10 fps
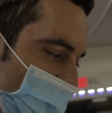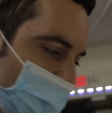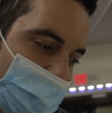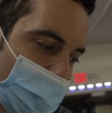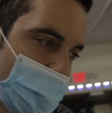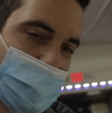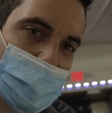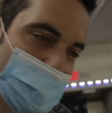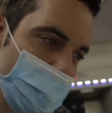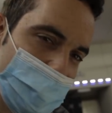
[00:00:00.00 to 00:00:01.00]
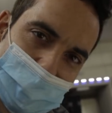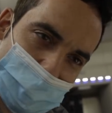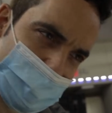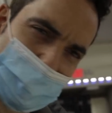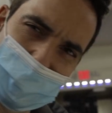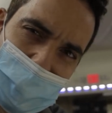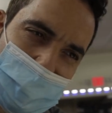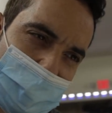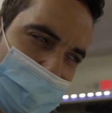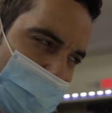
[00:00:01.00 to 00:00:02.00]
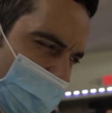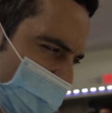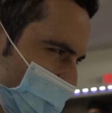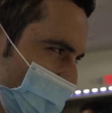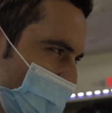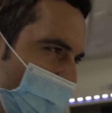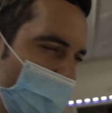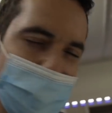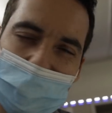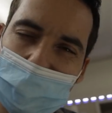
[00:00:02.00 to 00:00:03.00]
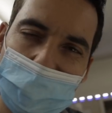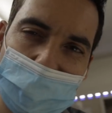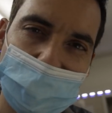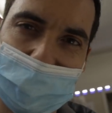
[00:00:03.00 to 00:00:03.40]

wherever I go. This this looks interesting. It doesn't uh, quite look